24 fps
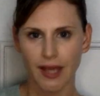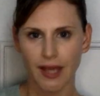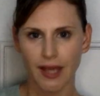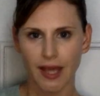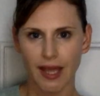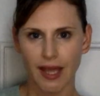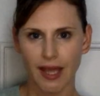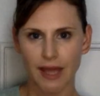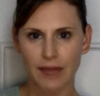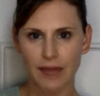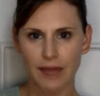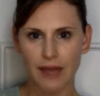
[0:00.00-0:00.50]
I
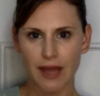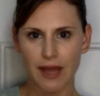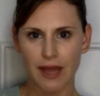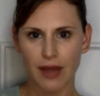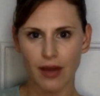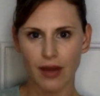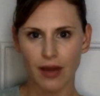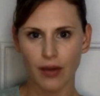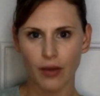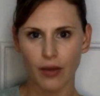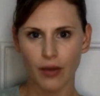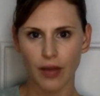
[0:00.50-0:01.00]
am
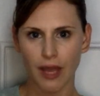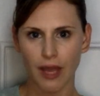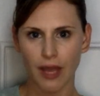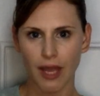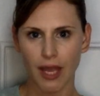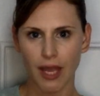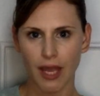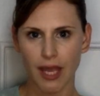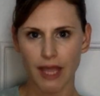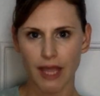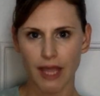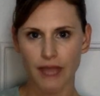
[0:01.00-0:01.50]
now
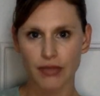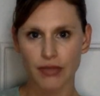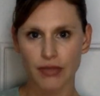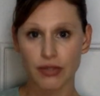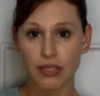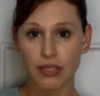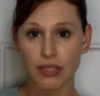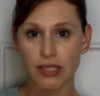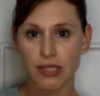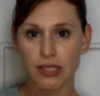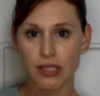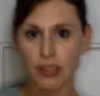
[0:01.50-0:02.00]
a
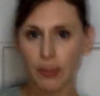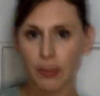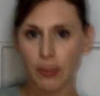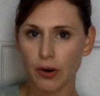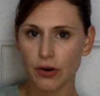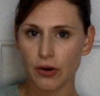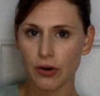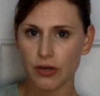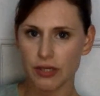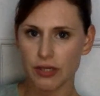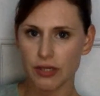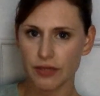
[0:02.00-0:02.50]
strategic
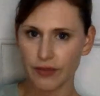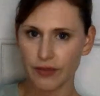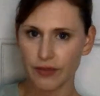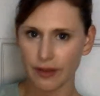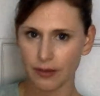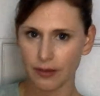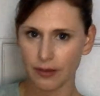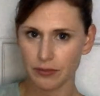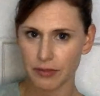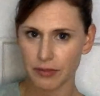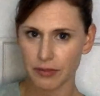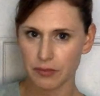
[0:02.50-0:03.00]
partner
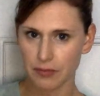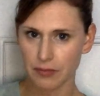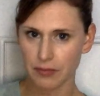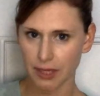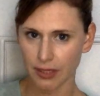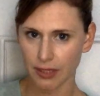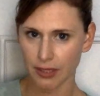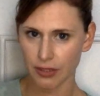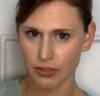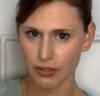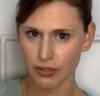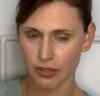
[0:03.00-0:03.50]
development
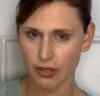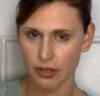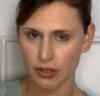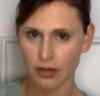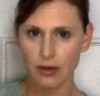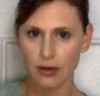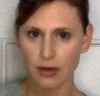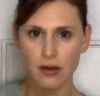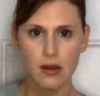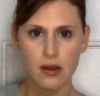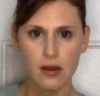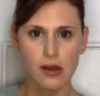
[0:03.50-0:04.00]
manager
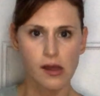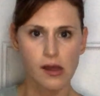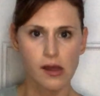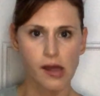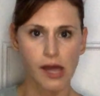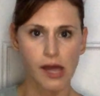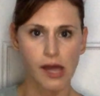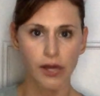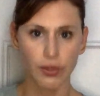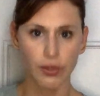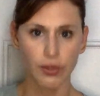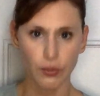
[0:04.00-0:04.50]

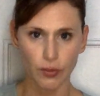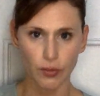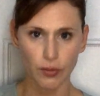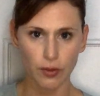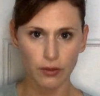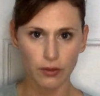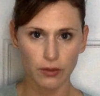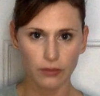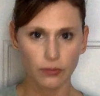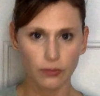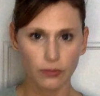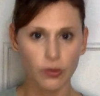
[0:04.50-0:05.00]
at
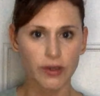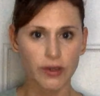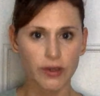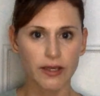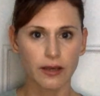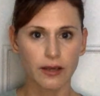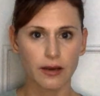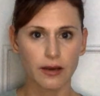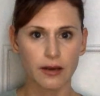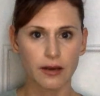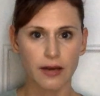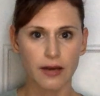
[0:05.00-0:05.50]
Google,
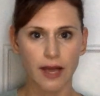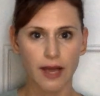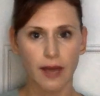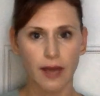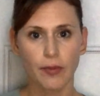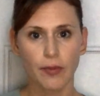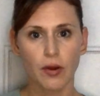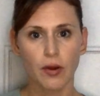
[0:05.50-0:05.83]
working on an app